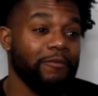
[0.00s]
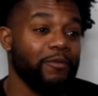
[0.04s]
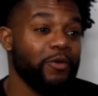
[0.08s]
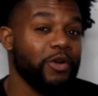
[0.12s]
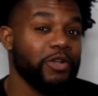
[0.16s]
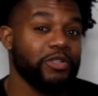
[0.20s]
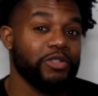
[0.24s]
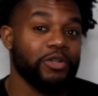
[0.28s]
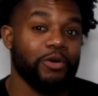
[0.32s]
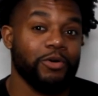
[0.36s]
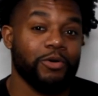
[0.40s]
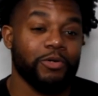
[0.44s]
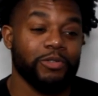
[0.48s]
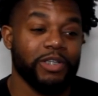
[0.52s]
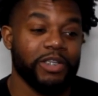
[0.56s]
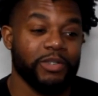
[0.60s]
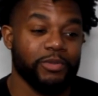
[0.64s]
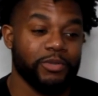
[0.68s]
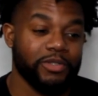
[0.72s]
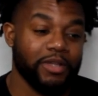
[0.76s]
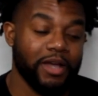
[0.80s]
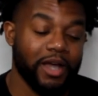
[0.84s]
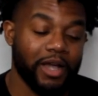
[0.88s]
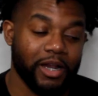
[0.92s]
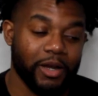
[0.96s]
Of course, old heads
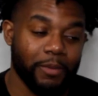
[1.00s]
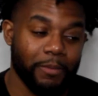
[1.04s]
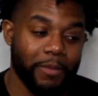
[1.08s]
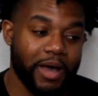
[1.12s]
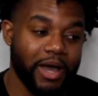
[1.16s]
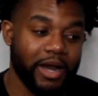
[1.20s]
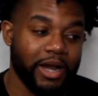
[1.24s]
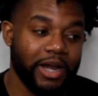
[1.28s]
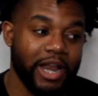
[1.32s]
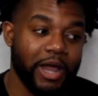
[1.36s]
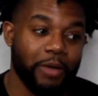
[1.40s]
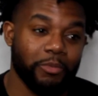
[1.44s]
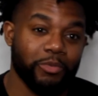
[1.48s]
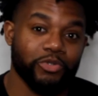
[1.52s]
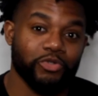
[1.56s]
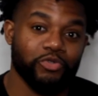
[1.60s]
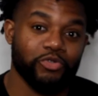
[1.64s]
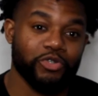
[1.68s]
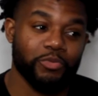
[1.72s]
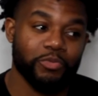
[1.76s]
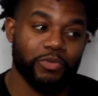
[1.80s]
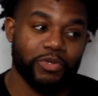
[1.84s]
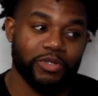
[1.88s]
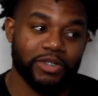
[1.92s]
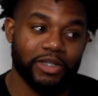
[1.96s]
was talking about it. Now, but
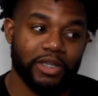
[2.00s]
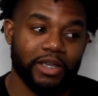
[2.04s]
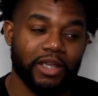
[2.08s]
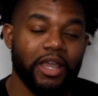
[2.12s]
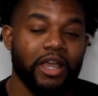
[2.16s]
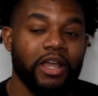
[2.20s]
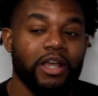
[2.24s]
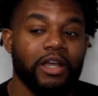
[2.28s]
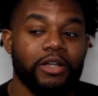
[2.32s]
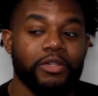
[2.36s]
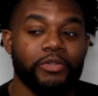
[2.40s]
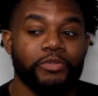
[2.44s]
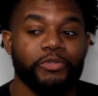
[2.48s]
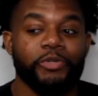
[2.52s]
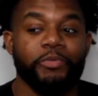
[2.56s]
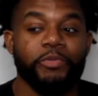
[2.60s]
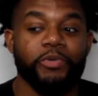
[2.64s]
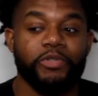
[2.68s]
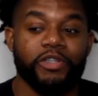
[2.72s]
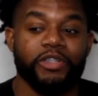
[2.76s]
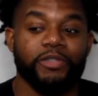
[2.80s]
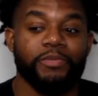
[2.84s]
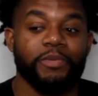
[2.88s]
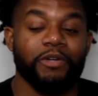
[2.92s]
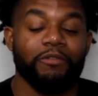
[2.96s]
drill music's
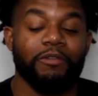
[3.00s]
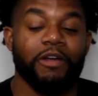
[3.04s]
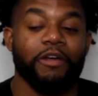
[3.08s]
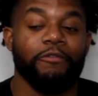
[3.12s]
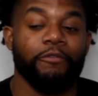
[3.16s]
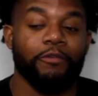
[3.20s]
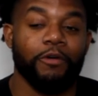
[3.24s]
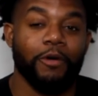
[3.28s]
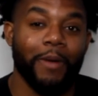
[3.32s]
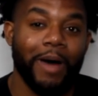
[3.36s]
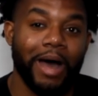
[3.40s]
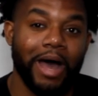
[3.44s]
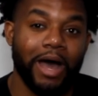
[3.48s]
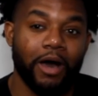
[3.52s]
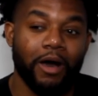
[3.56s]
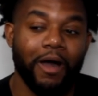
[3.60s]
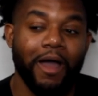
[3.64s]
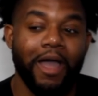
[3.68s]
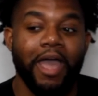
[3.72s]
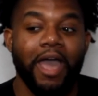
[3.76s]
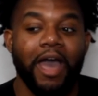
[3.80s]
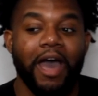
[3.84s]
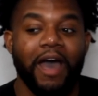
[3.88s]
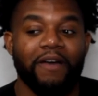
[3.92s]
been around for a while.